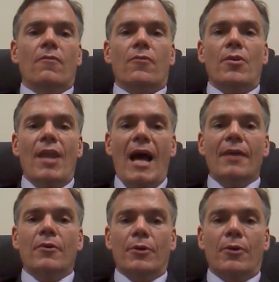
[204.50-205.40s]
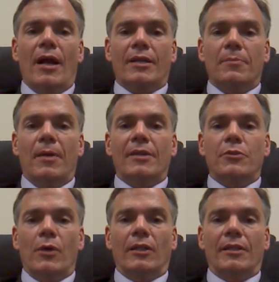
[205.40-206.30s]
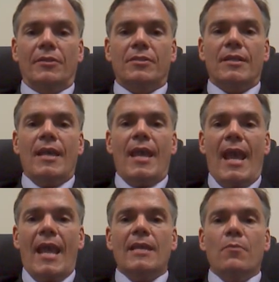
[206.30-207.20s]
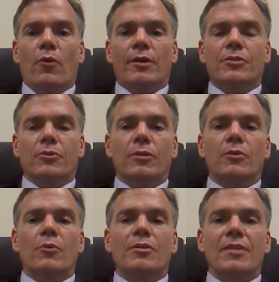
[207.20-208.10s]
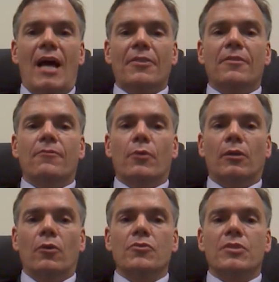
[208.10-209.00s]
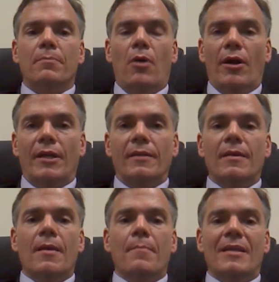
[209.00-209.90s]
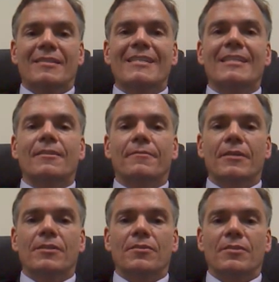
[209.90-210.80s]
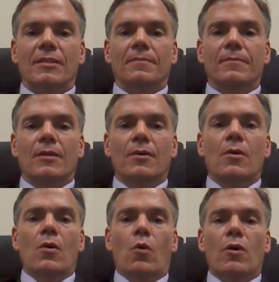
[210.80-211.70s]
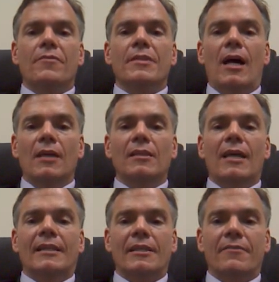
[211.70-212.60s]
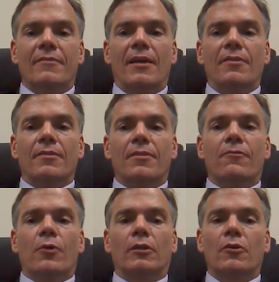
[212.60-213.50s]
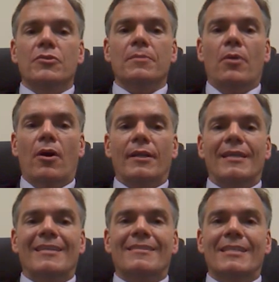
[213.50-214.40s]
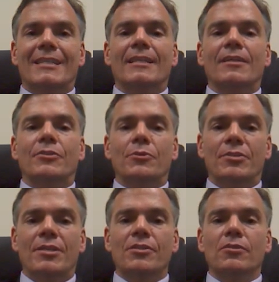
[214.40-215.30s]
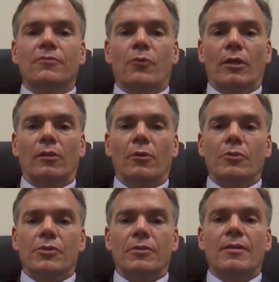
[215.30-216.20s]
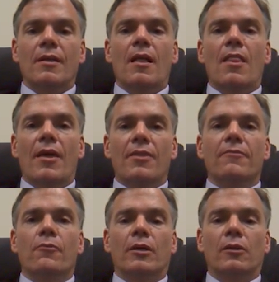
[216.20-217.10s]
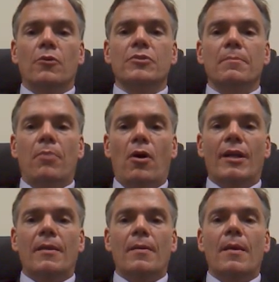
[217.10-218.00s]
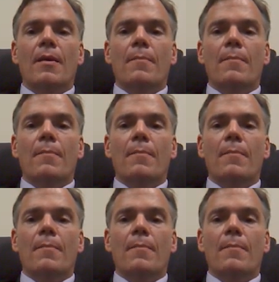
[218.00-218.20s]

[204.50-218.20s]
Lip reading: For non-owner-occupied dwellings, any mortgagor who is not the foreclosing party may seek a deficiency, or if in the unlikely event the foreclosing party is seeking a judicial foreclosure, then the foreclosing party